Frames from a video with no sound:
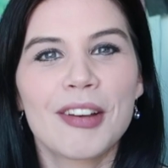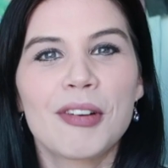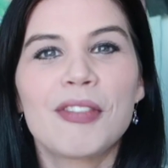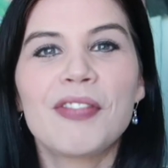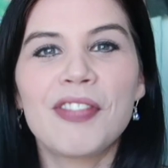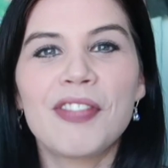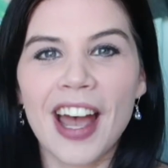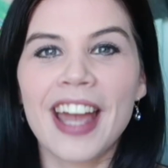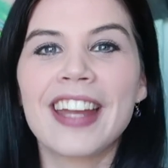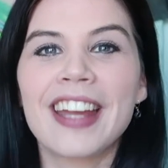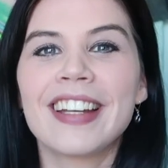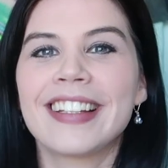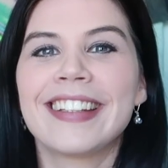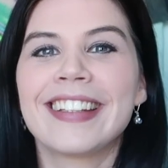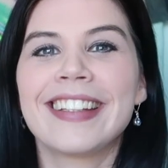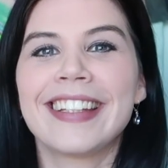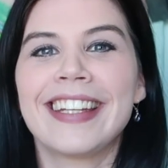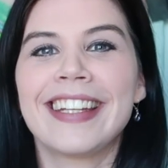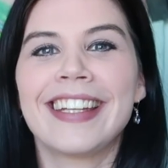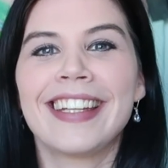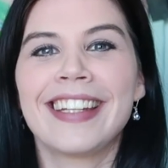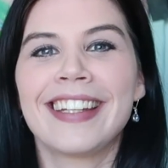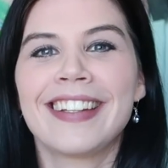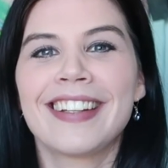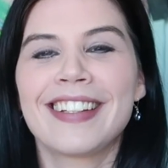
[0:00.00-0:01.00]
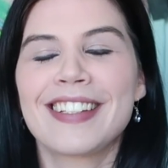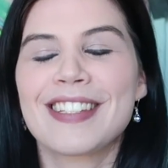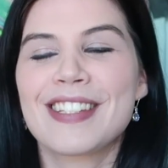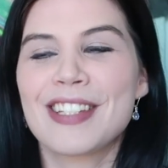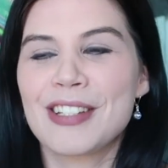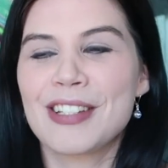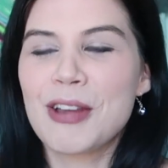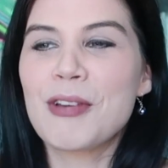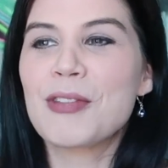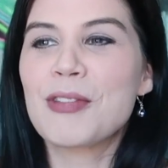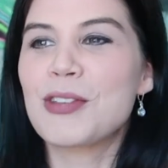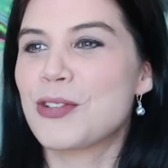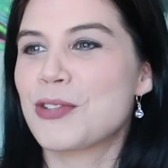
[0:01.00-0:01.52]
finally,
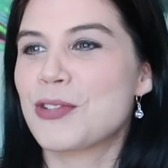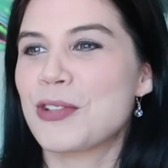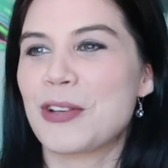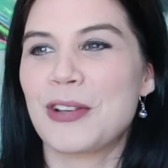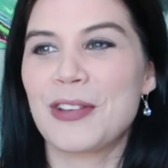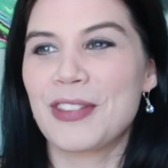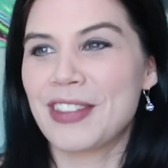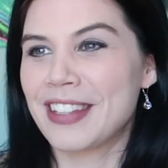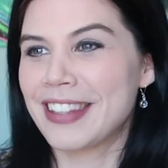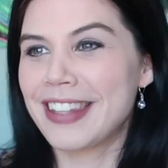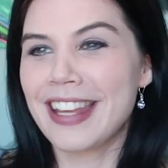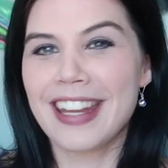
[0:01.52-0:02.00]
to know the truth.